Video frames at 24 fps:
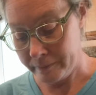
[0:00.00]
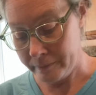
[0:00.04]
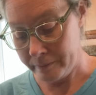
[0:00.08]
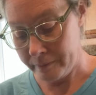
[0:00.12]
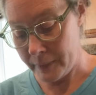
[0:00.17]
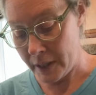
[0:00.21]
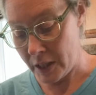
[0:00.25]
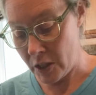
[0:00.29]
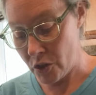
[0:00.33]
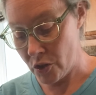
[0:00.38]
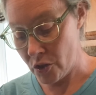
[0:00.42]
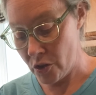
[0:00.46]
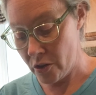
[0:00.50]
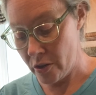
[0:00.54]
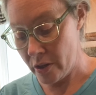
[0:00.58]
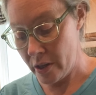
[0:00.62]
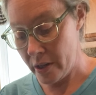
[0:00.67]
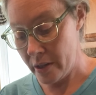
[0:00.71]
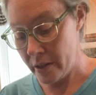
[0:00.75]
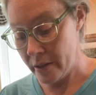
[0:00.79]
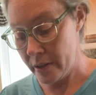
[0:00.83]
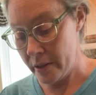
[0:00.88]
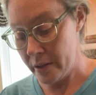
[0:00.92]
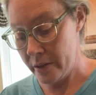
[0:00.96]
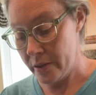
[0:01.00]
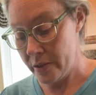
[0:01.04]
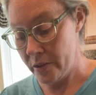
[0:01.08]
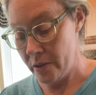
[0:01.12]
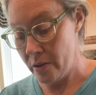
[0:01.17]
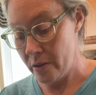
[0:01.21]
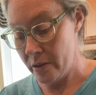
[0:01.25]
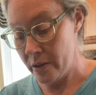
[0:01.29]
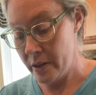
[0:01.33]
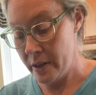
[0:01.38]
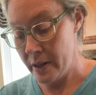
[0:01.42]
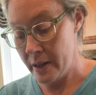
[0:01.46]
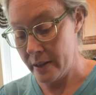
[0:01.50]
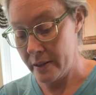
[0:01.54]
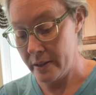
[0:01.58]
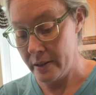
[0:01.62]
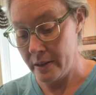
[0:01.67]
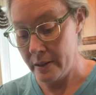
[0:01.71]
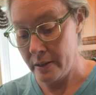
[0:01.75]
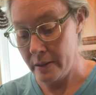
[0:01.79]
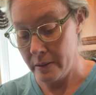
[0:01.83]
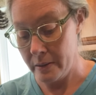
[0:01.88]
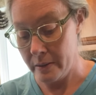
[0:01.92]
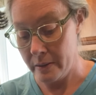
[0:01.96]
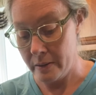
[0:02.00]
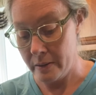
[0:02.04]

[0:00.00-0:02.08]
Make sure that it's all connected.